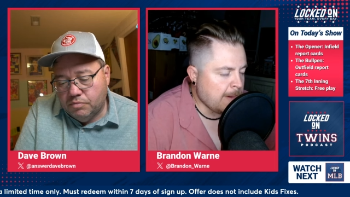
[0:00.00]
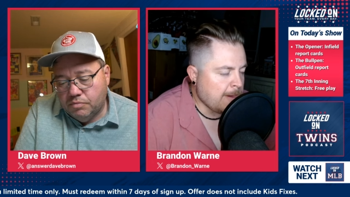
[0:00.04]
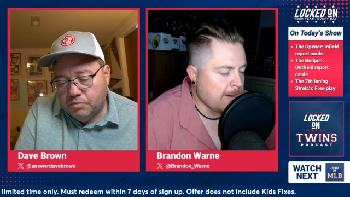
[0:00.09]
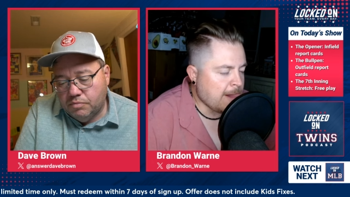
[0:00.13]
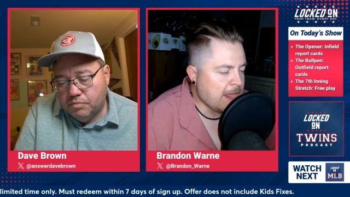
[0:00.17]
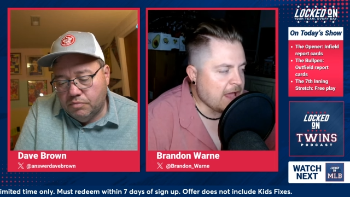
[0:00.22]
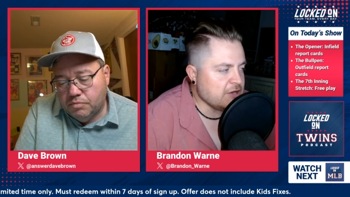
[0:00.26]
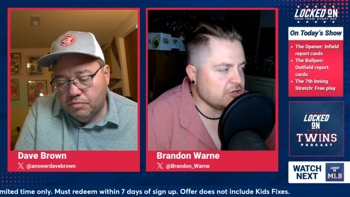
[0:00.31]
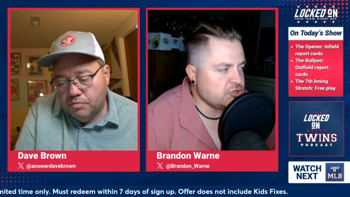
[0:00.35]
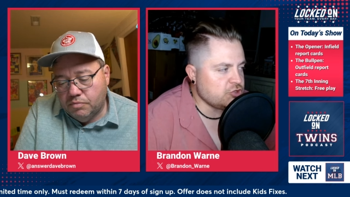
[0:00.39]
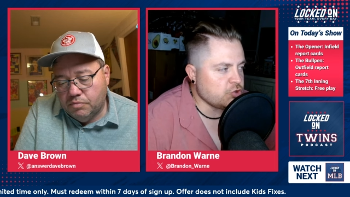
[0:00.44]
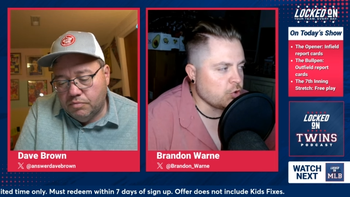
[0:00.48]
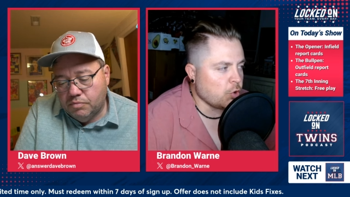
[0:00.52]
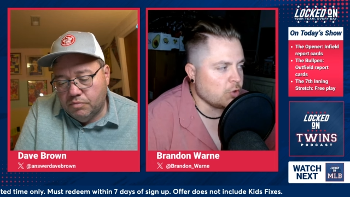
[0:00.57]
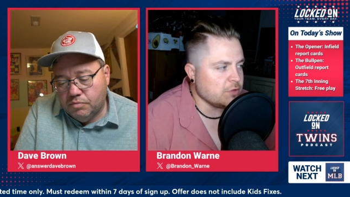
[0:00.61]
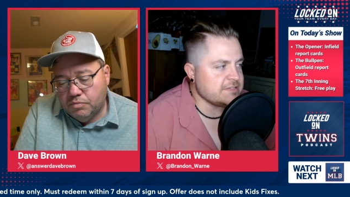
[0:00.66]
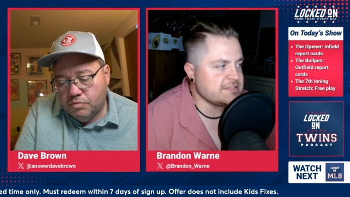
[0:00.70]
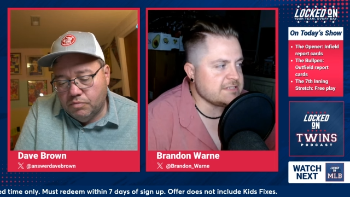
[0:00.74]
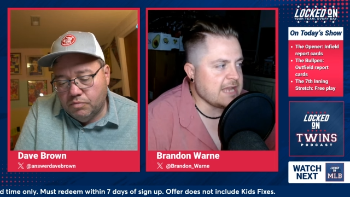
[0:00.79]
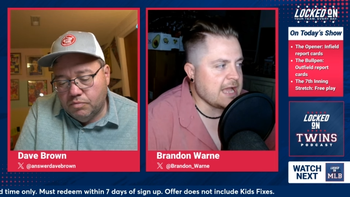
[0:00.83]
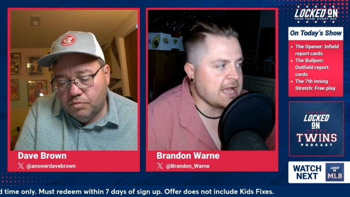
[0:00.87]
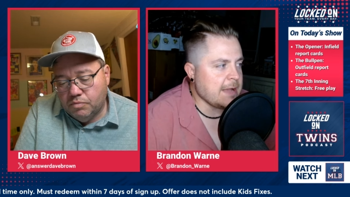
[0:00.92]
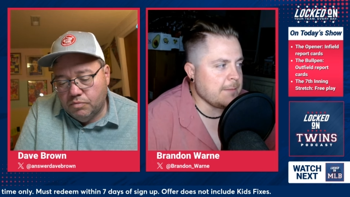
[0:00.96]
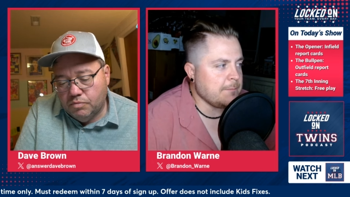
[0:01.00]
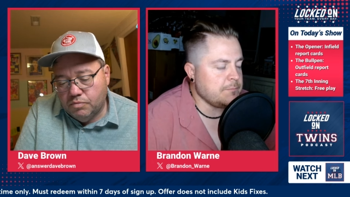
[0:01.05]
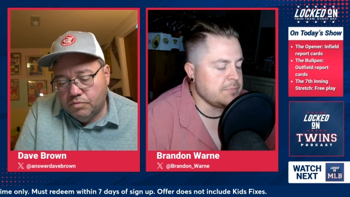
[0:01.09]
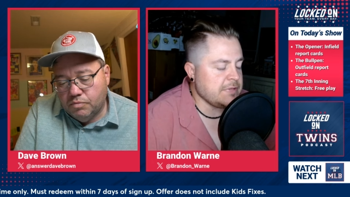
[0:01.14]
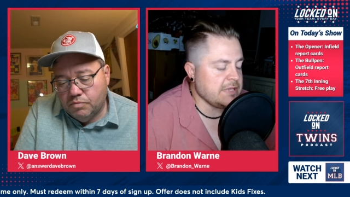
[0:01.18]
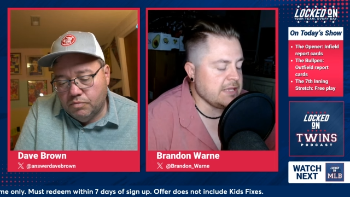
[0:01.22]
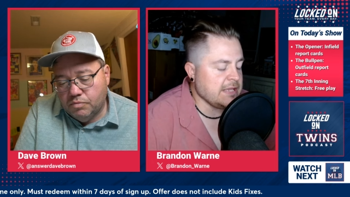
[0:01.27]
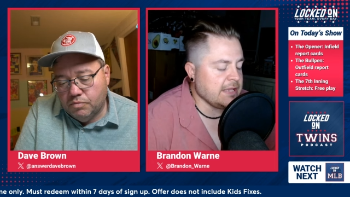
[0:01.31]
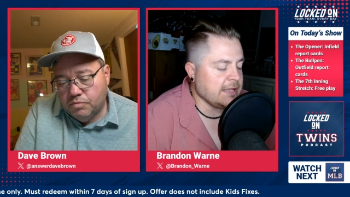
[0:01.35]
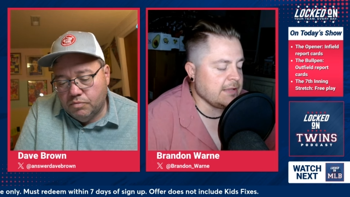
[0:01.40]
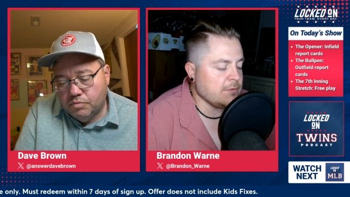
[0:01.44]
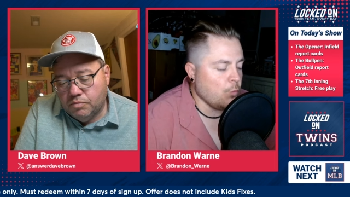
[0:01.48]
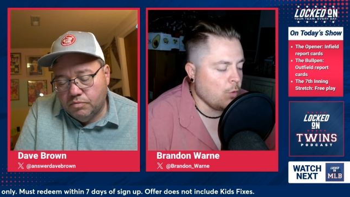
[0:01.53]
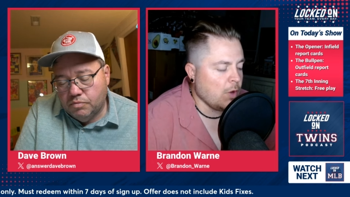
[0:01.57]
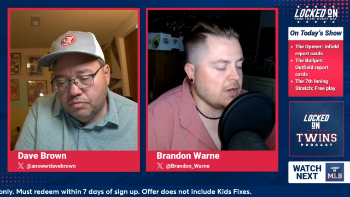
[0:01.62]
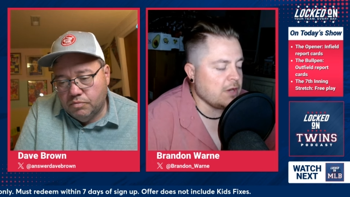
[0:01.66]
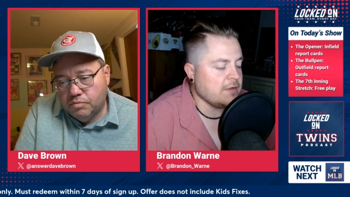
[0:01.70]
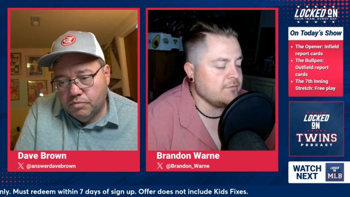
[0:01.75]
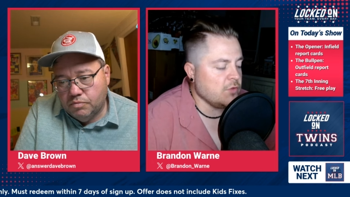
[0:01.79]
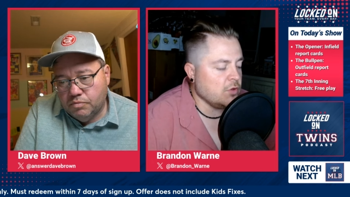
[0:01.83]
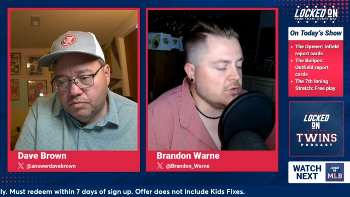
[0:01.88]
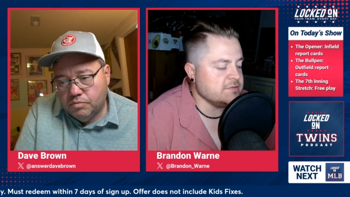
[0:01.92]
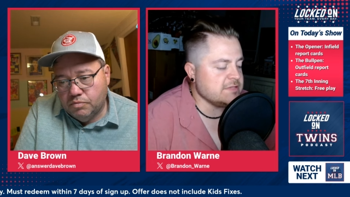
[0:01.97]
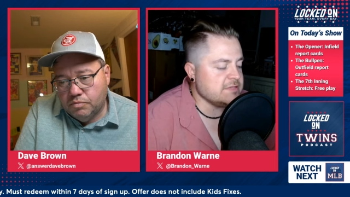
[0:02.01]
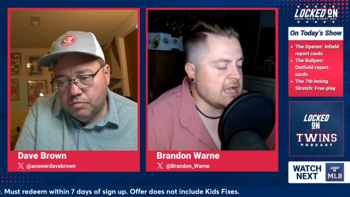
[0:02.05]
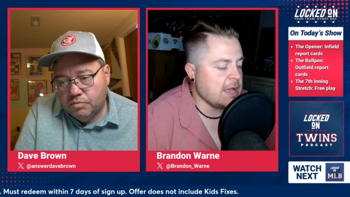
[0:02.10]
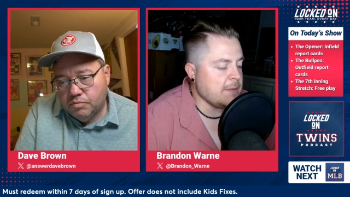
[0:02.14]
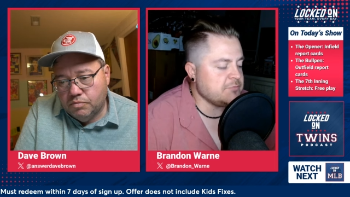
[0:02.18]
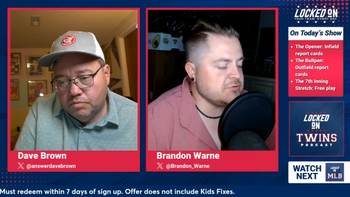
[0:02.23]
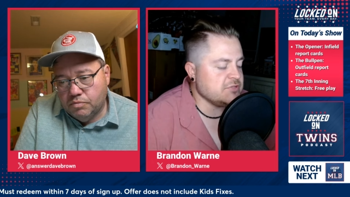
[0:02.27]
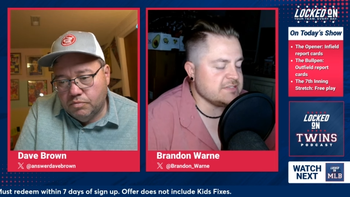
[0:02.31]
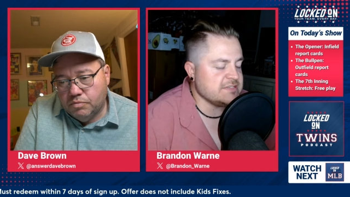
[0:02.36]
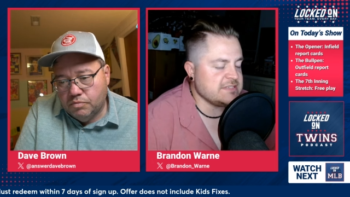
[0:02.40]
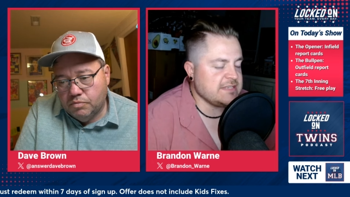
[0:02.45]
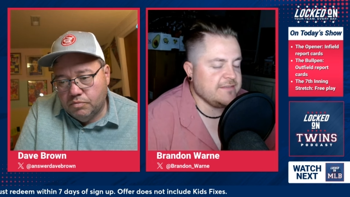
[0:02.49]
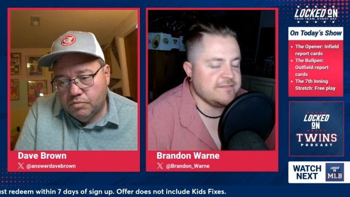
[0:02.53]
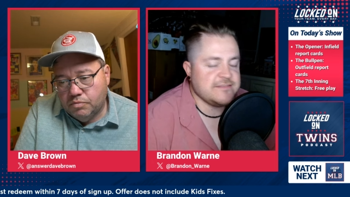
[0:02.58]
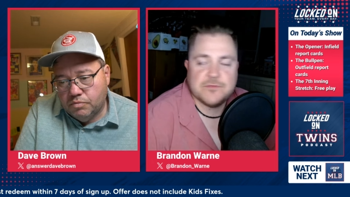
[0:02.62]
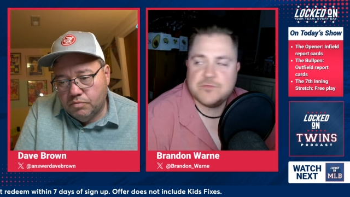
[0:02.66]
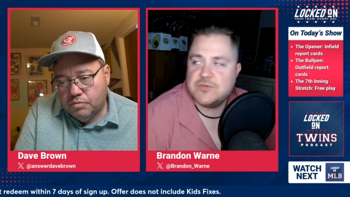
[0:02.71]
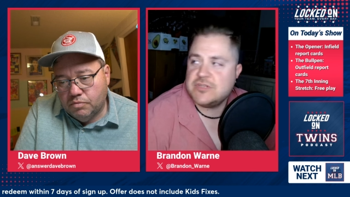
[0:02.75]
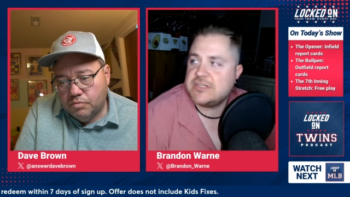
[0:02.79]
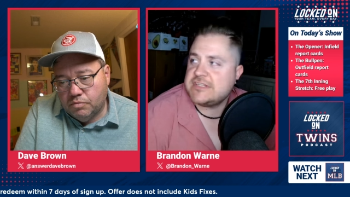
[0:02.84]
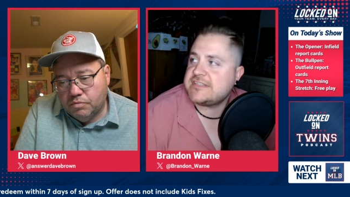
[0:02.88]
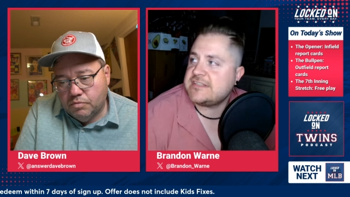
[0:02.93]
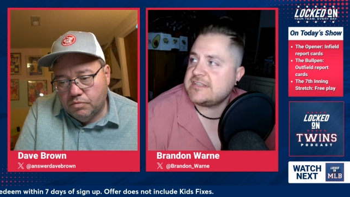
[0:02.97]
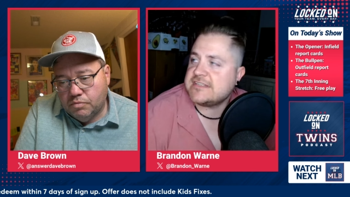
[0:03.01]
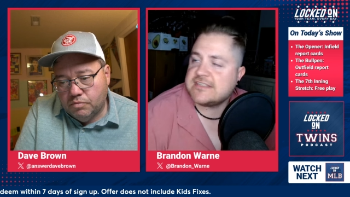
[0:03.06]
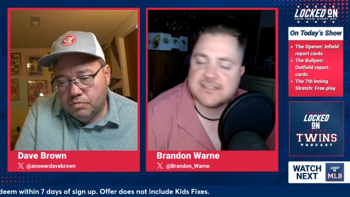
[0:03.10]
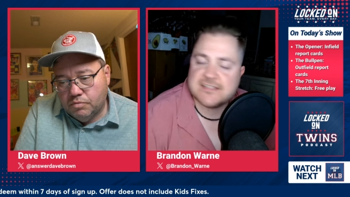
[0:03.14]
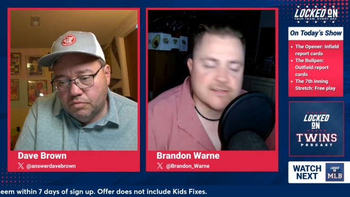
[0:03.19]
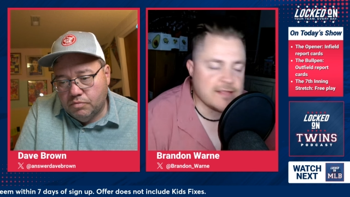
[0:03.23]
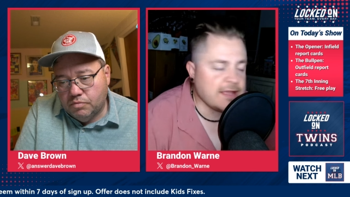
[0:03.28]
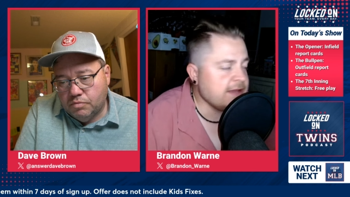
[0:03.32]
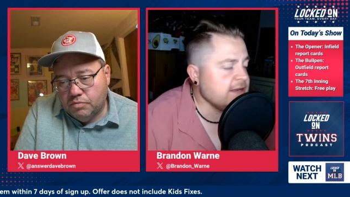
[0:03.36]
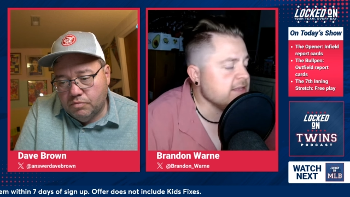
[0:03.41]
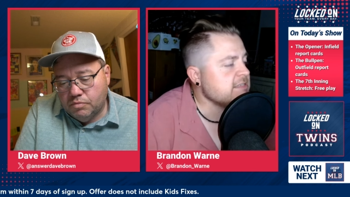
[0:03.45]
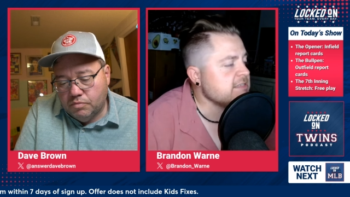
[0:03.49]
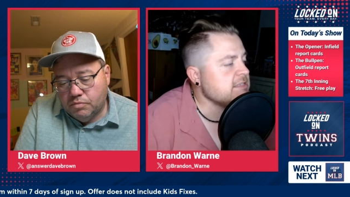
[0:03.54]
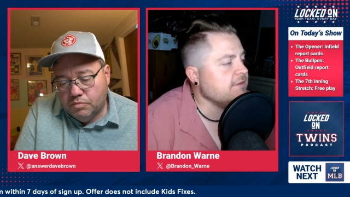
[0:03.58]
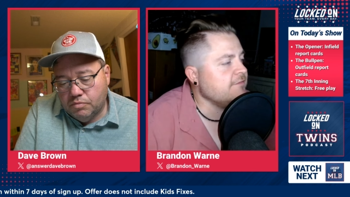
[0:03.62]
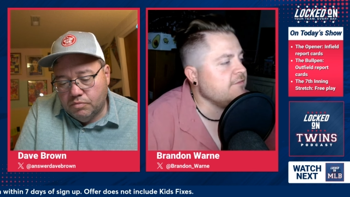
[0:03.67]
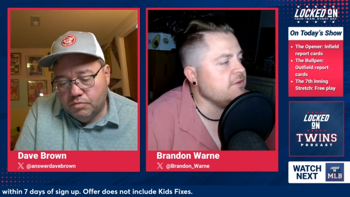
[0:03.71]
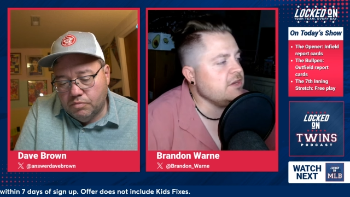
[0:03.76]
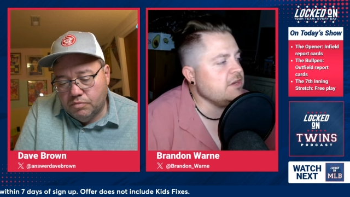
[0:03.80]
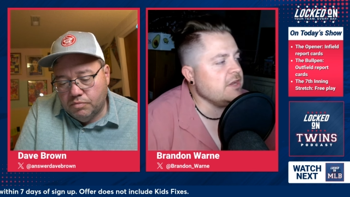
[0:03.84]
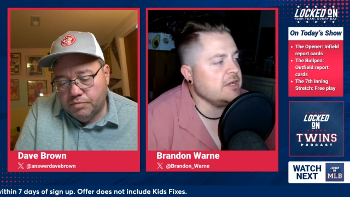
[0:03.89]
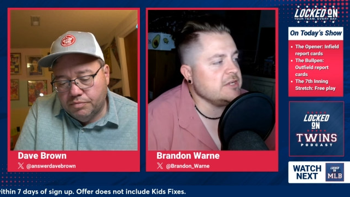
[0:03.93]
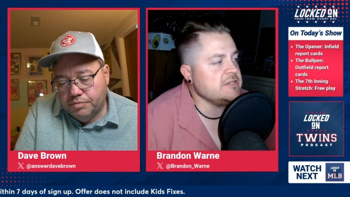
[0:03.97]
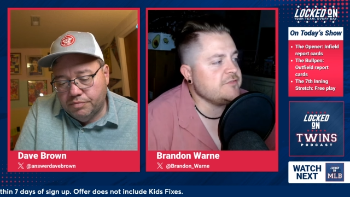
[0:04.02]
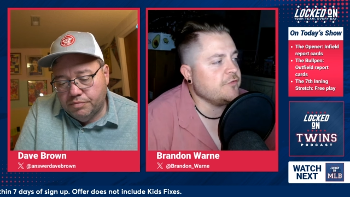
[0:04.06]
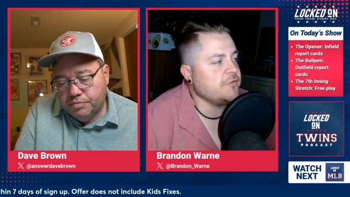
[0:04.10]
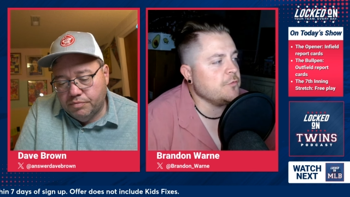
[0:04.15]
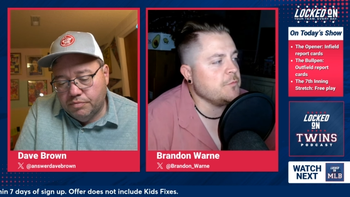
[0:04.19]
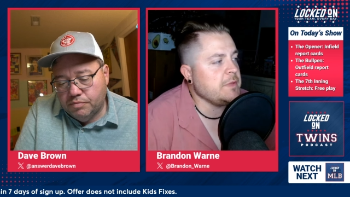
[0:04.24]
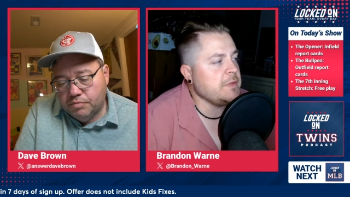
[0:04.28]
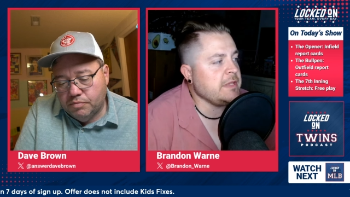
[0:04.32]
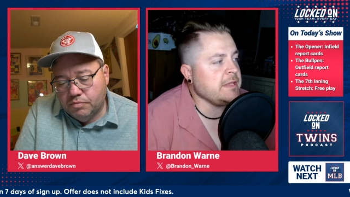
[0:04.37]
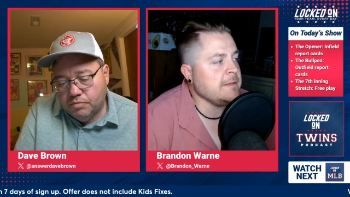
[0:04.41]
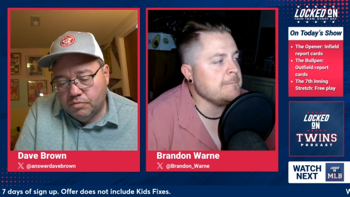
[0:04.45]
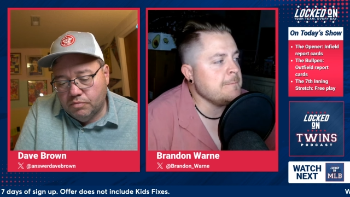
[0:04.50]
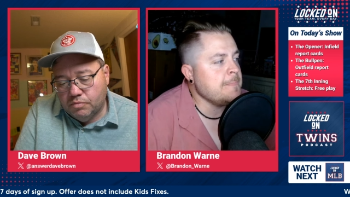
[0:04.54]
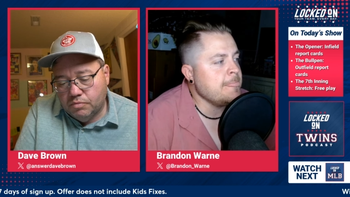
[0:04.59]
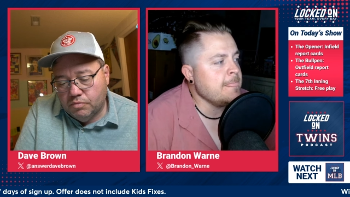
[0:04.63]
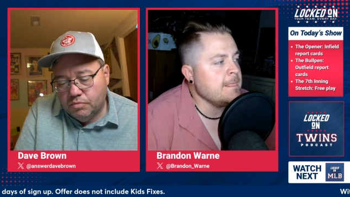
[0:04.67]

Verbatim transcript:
Speaker 1: And shortstop being one of those options gives him just the slightest of a nudge for me.